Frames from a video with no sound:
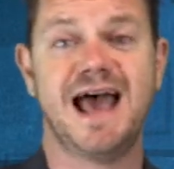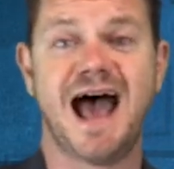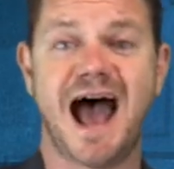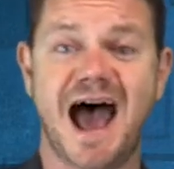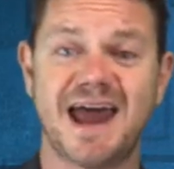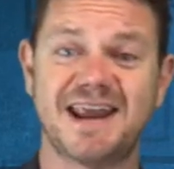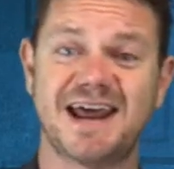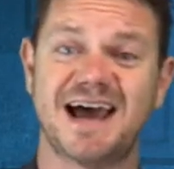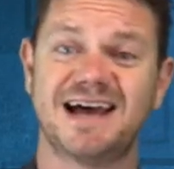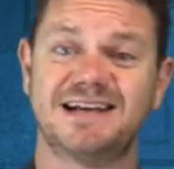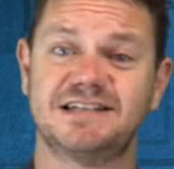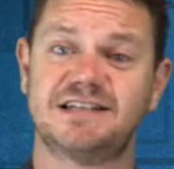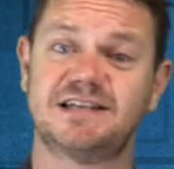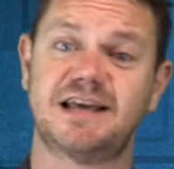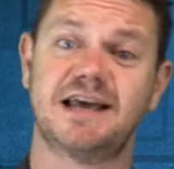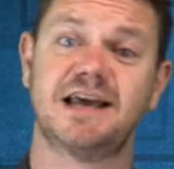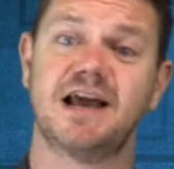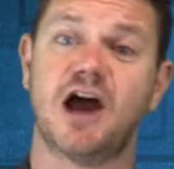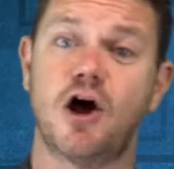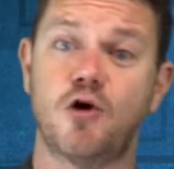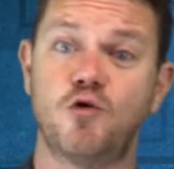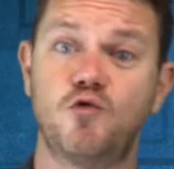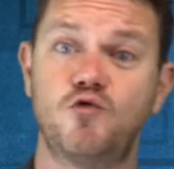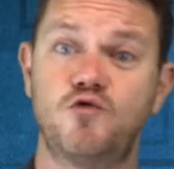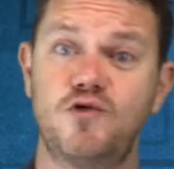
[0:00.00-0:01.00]
and
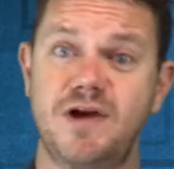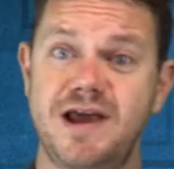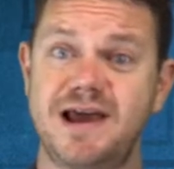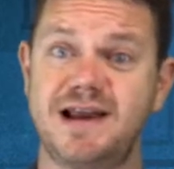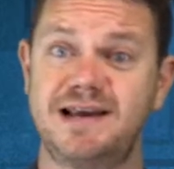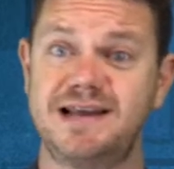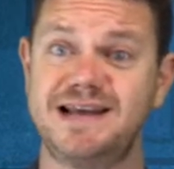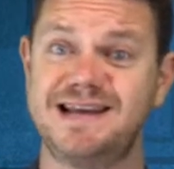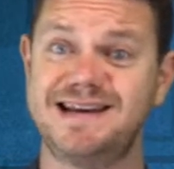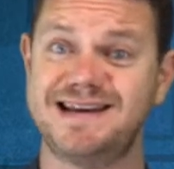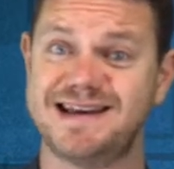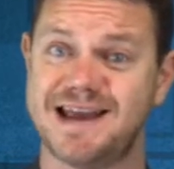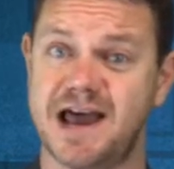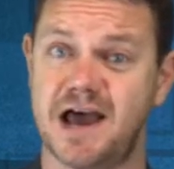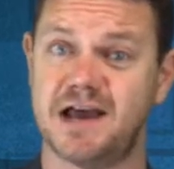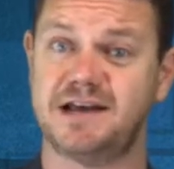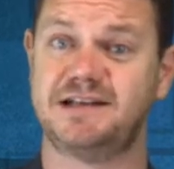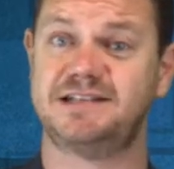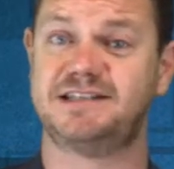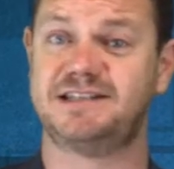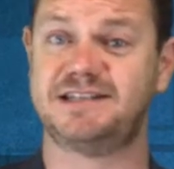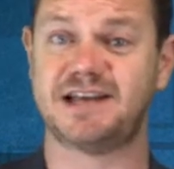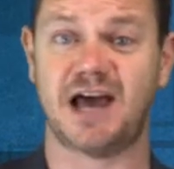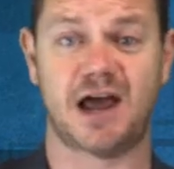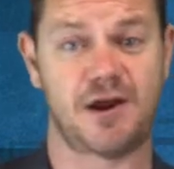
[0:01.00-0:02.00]
asking a really
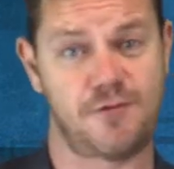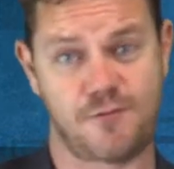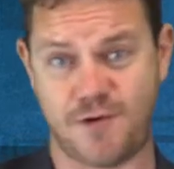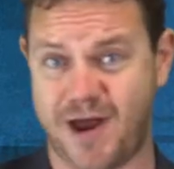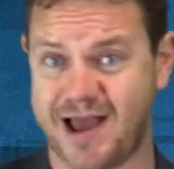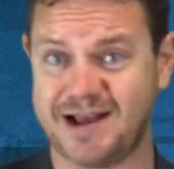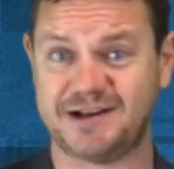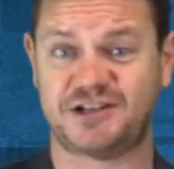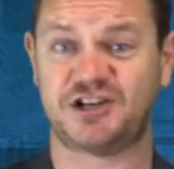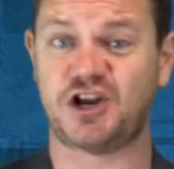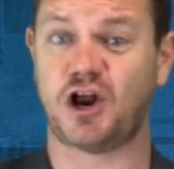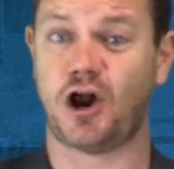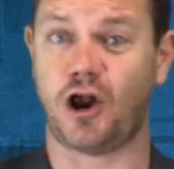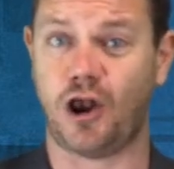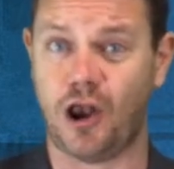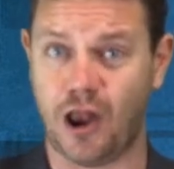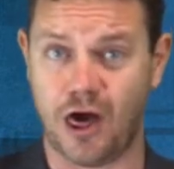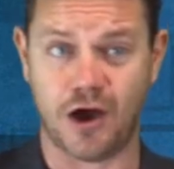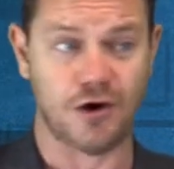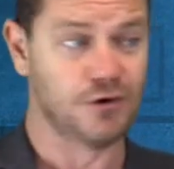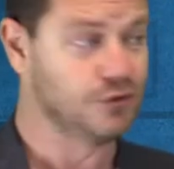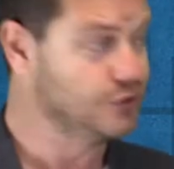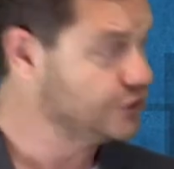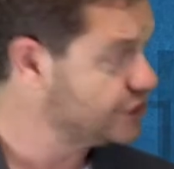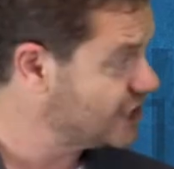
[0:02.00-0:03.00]
nice direct
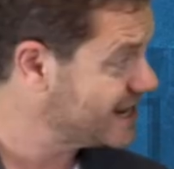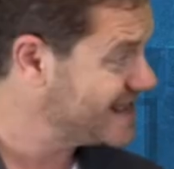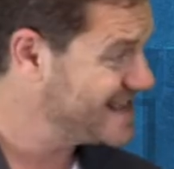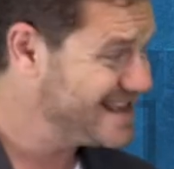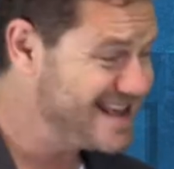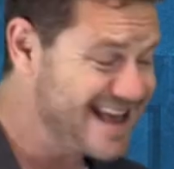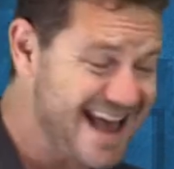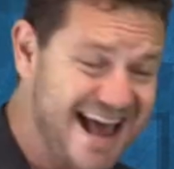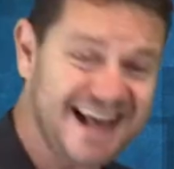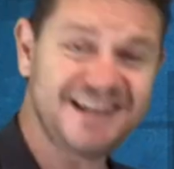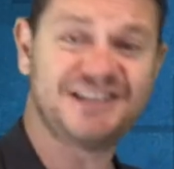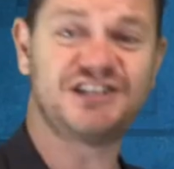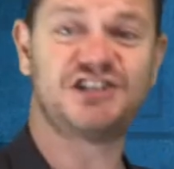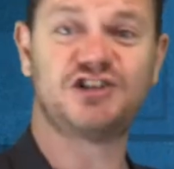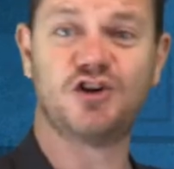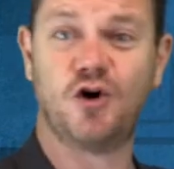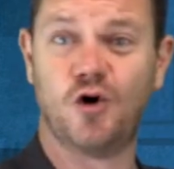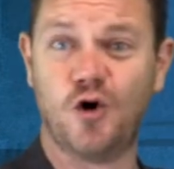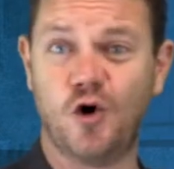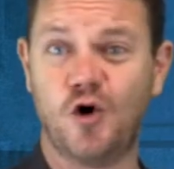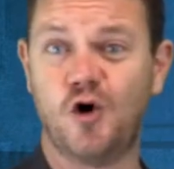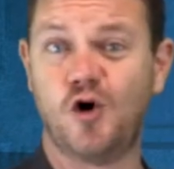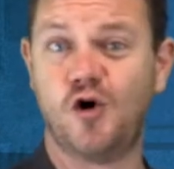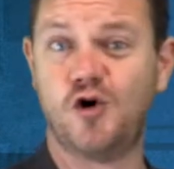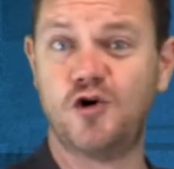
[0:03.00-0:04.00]
close yes
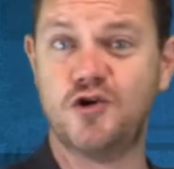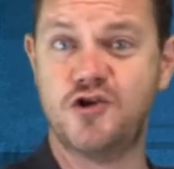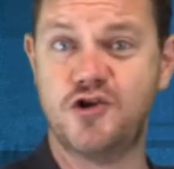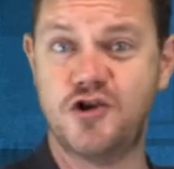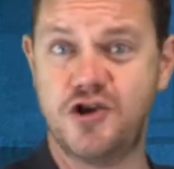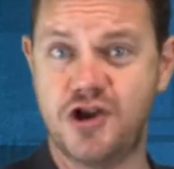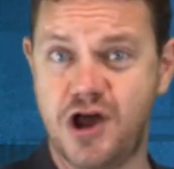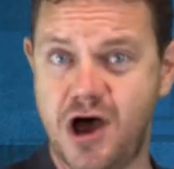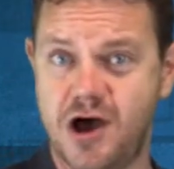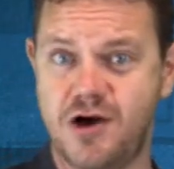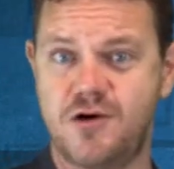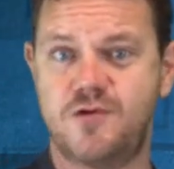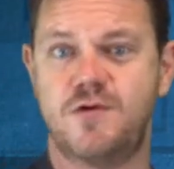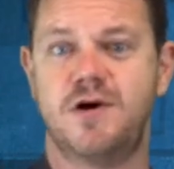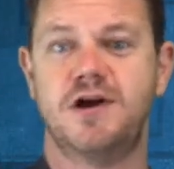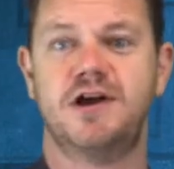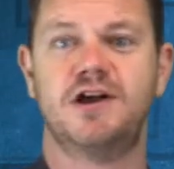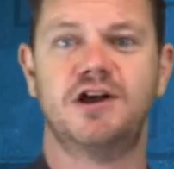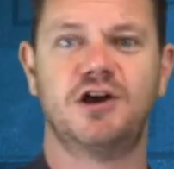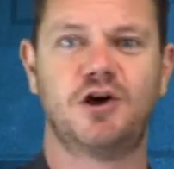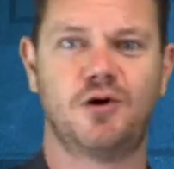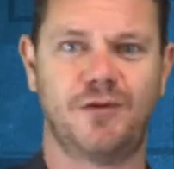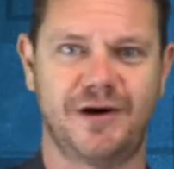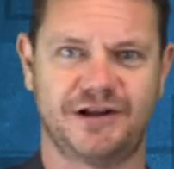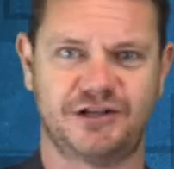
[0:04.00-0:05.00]
or no
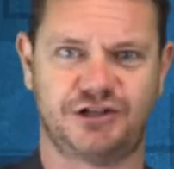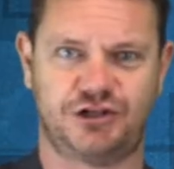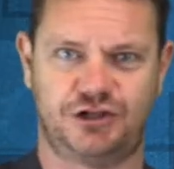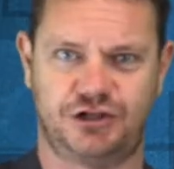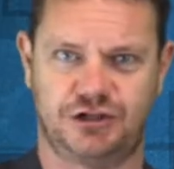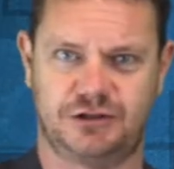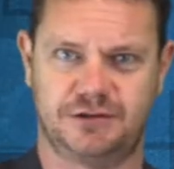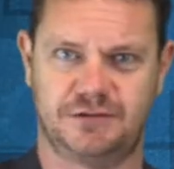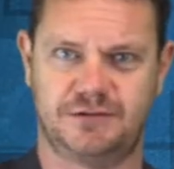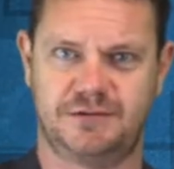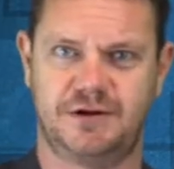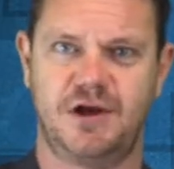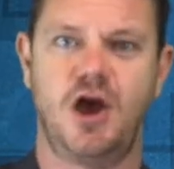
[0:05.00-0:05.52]
question.